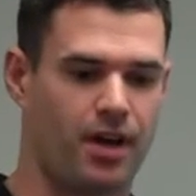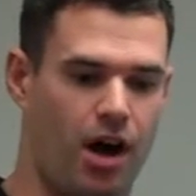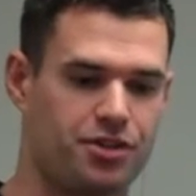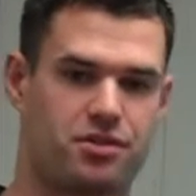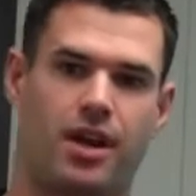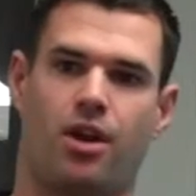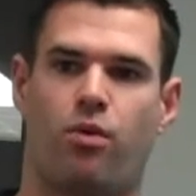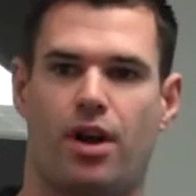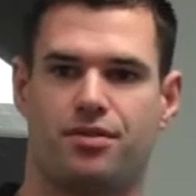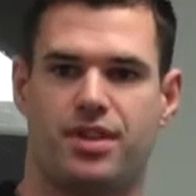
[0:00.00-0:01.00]
Alternating
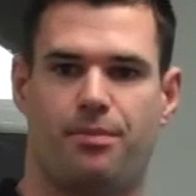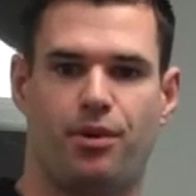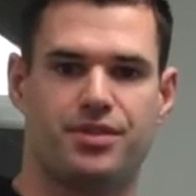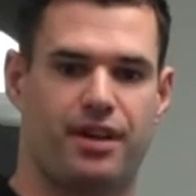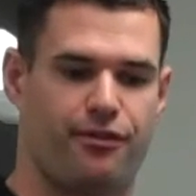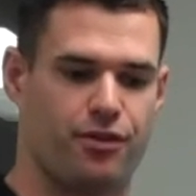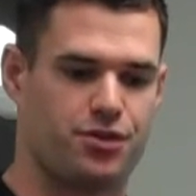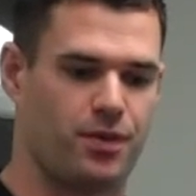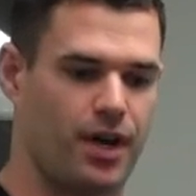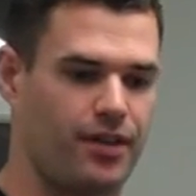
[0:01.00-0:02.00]
quadricep pulls, that
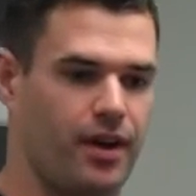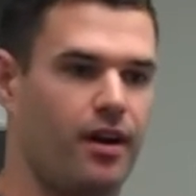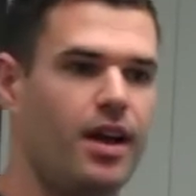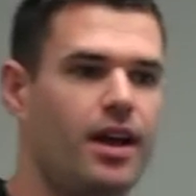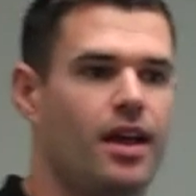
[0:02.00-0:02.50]
first one on there.